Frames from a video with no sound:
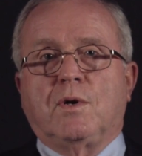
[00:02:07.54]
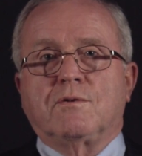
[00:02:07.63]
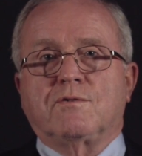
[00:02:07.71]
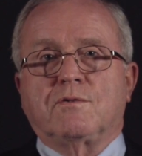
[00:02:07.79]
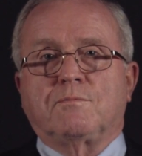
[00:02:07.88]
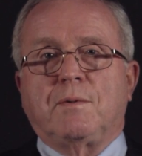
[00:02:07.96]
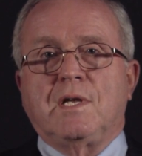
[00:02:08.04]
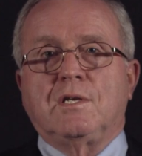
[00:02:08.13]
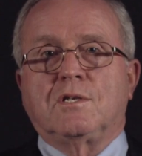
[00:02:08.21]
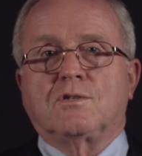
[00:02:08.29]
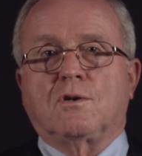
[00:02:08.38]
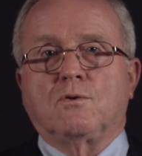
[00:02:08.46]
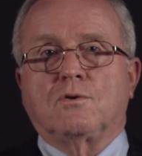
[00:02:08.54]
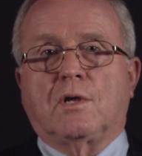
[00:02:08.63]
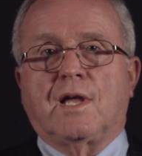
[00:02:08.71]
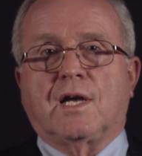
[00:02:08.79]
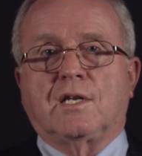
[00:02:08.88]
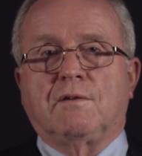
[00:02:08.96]
we have suspended
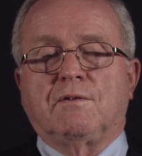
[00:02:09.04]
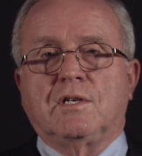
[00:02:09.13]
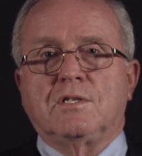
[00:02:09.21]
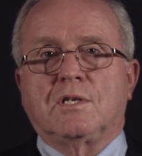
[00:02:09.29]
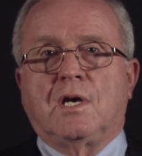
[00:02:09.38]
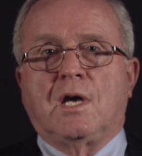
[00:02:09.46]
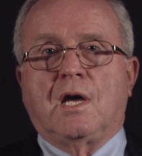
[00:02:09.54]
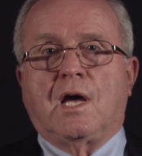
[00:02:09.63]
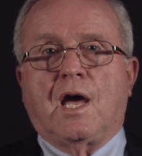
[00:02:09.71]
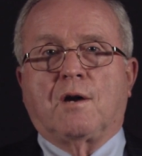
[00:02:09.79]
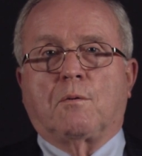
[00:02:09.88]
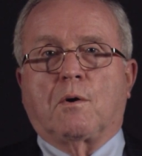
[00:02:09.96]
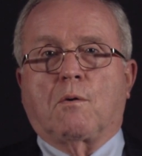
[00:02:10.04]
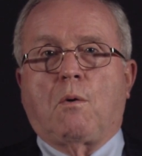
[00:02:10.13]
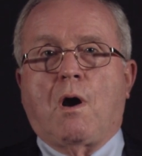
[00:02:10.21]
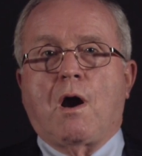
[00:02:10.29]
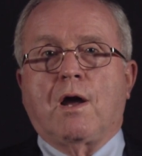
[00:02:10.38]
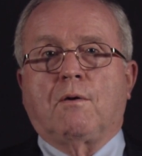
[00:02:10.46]
social activities and are
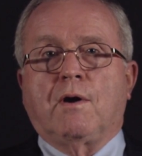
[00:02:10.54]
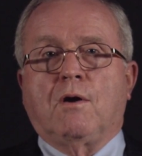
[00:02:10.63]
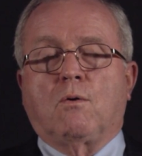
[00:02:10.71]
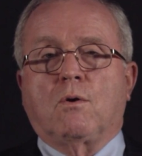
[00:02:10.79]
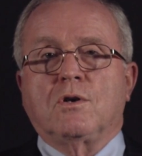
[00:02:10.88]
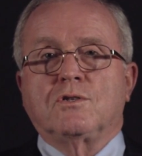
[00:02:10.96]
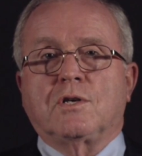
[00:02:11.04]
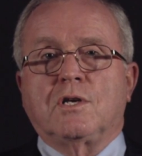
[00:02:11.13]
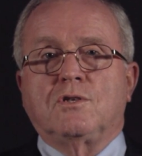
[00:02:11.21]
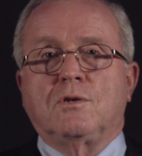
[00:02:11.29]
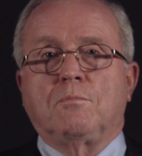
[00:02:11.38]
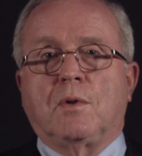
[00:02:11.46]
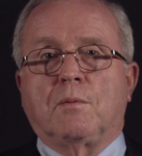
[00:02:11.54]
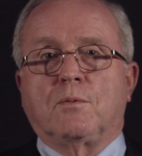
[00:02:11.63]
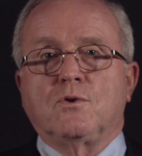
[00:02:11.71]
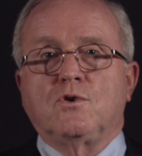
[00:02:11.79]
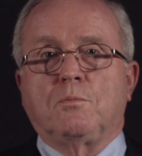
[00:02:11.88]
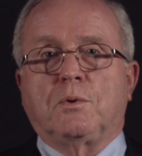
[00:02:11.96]
requiring Greek organization
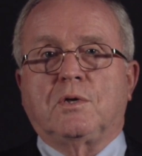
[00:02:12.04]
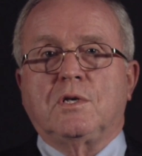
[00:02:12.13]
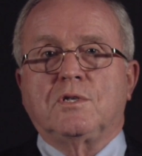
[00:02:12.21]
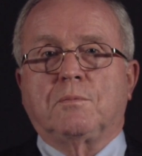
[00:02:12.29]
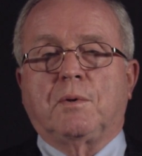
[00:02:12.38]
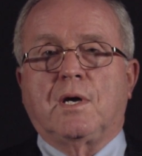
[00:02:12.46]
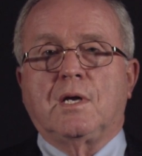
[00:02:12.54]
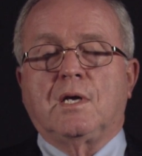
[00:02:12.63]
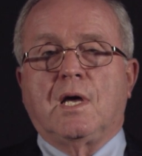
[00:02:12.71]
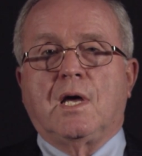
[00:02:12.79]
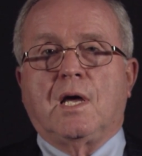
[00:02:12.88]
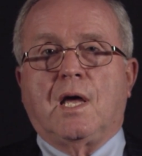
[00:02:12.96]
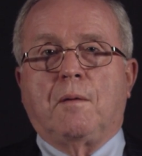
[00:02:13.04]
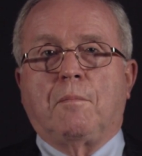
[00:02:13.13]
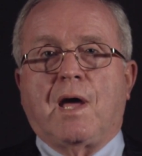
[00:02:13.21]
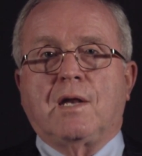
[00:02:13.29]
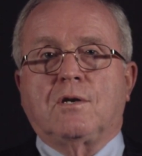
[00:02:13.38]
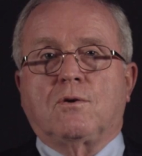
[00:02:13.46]
members to participate in
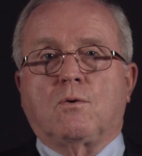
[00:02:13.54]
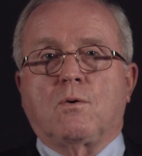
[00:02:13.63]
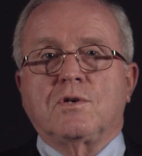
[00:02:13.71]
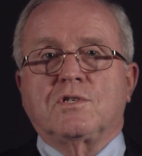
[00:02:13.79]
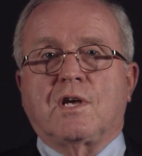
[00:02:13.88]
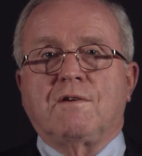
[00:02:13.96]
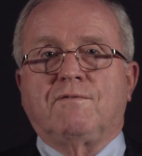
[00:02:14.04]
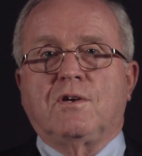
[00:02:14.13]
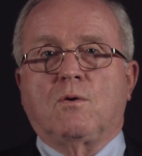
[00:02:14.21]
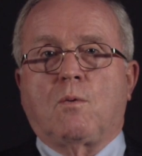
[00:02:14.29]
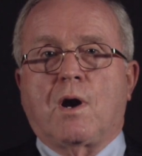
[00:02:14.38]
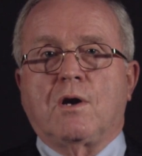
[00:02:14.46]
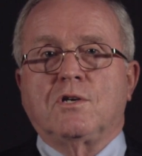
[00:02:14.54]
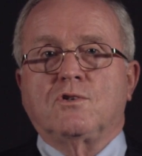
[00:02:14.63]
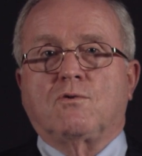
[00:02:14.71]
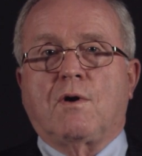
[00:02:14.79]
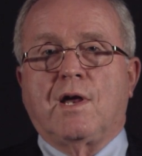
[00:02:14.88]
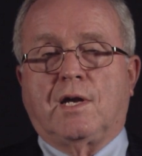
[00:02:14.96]
mandatory safety awareness
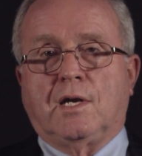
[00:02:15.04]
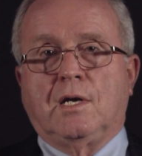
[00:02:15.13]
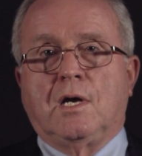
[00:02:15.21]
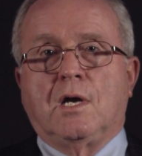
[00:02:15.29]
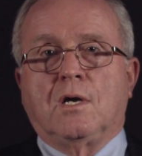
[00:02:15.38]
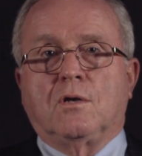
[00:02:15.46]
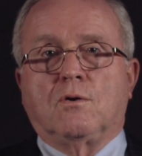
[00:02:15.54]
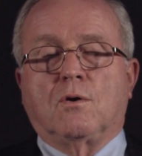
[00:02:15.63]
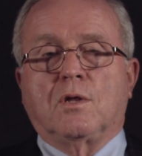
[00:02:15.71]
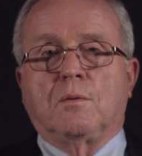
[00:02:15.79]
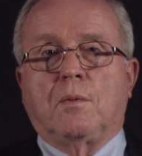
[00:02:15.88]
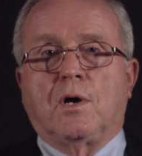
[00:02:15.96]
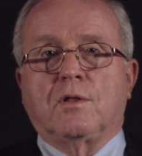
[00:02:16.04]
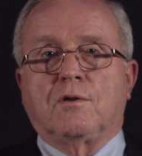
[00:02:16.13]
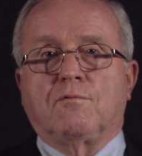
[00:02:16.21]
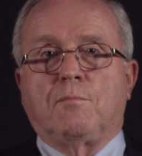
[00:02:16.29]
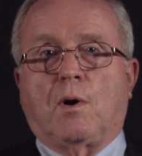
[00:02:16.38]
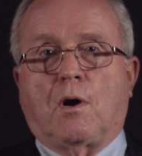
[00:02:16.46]
training during the month
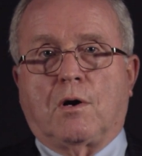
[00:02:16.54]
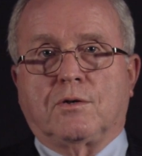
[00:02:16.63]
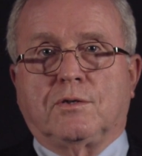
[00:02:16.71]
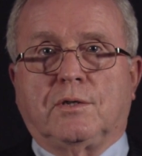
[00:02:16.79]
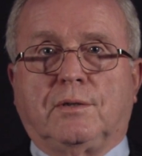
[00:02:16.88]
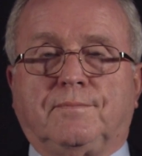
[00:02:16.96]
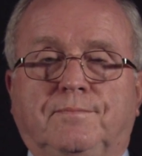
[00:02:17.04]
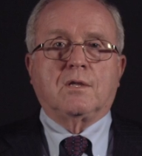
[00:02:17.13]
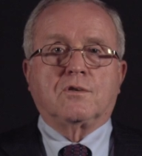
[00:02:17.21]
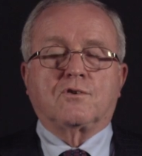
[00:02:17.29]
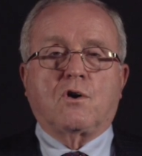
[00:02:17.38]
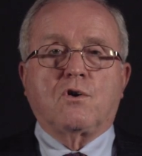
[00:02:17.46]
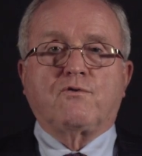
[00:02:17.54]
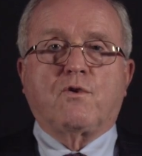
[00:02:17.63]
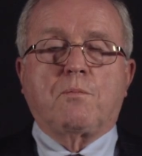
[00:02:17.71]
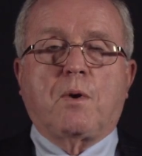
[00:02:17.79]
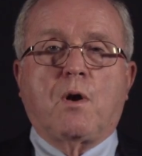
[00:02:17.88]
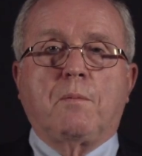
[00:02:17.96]
of March. The search
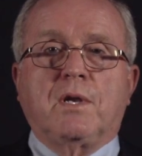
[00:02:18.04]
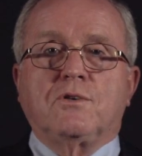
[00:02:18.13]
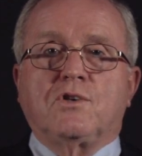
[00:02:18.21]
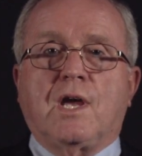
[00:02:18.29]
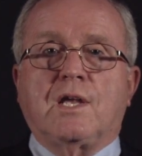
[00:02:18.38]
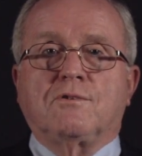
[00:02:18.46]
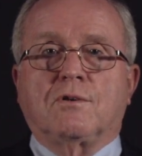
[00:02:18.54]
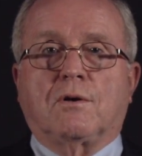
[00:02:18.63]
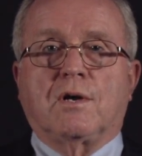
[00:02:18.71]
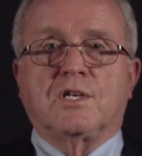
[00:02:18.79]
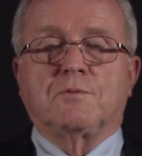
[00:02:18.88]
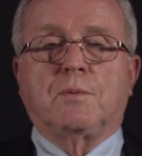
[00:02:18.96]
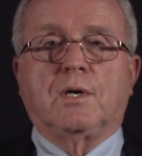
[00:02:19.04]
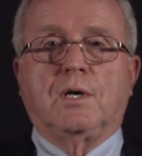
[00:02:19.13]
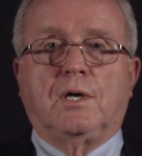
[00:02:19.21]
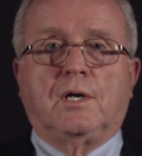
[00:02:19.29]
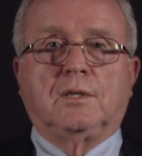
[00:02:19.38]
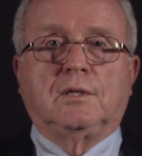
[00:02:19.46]
for a permanent chancellor has
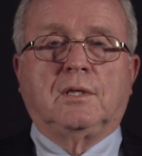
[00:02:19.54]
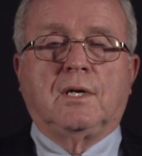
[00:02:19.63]
begun.